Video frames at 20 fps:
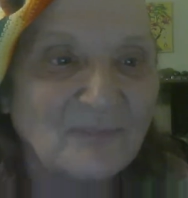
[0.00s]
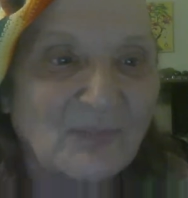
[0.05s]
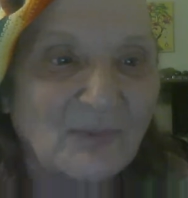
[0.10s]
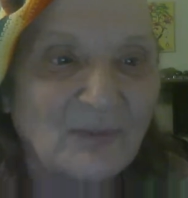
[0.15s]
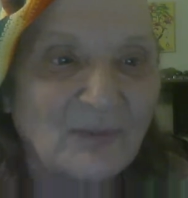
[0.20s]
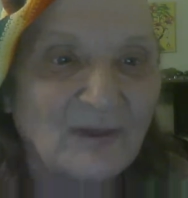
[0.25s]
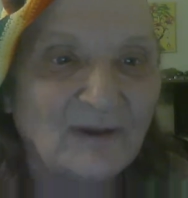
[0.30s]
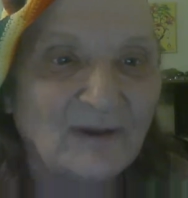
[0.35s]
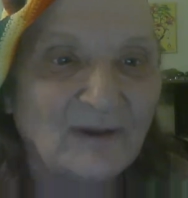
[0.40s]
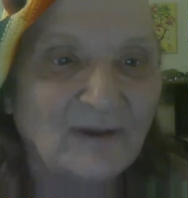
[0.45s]

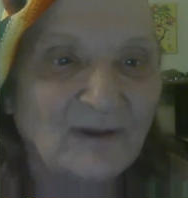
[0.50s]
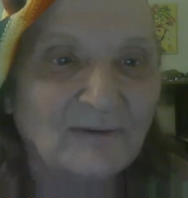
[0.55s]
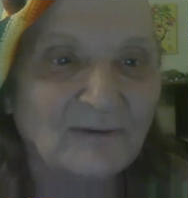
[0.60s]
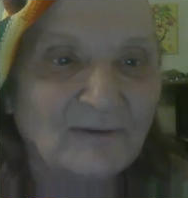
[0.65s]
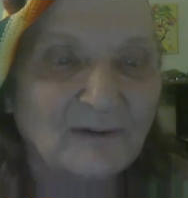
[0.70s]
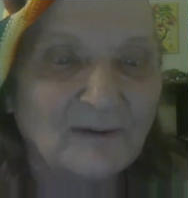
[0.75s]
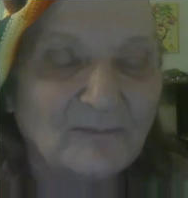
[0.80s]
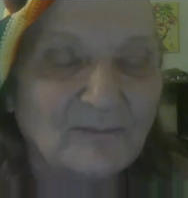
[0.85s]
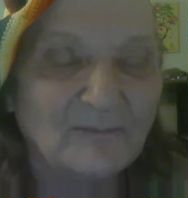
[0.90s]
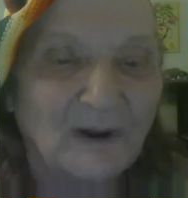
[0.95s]

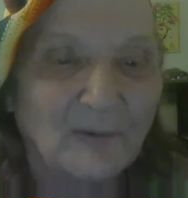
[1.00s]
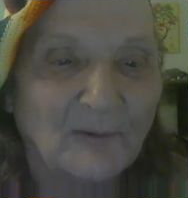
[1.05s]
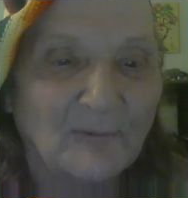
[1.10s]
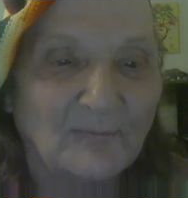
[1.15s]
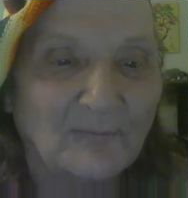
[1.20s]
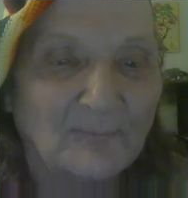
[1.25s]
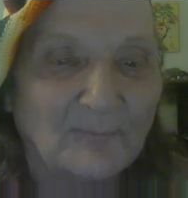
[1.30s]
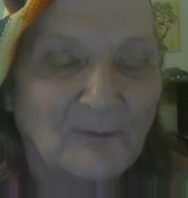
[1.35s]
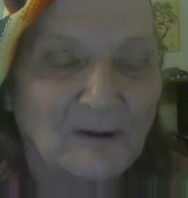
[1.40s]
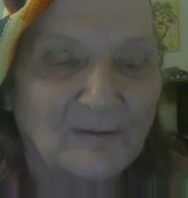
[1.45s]
Then my
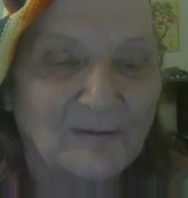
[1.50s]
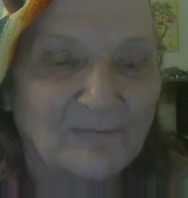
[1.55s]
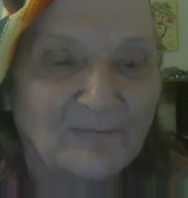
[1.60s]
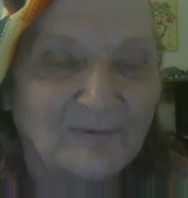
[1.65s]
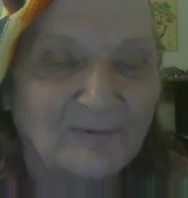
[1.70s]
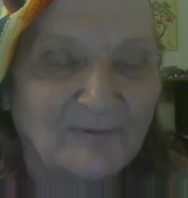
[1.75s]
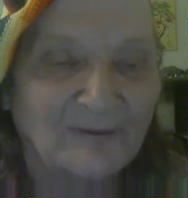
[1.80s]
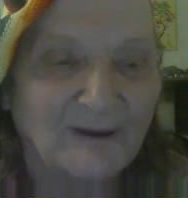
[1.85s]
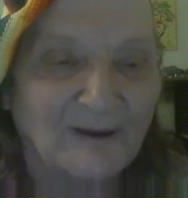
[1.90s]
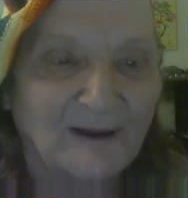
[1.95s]

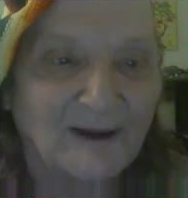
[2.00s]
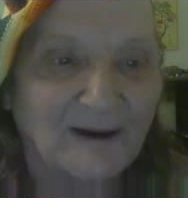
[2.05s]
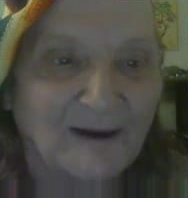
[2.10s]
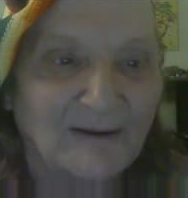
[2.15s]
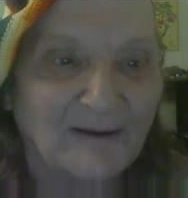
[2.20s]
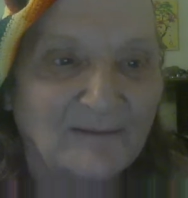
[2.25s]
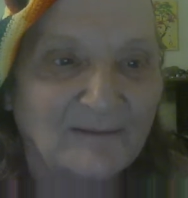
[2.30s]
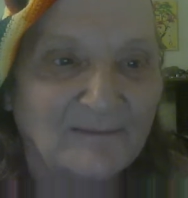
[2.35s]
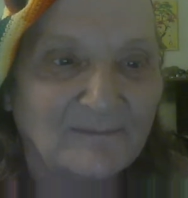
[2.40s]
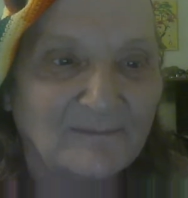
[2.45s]
response to
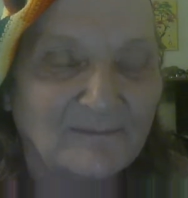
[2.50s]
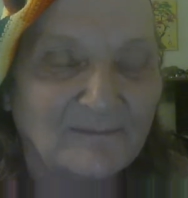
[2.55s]
that,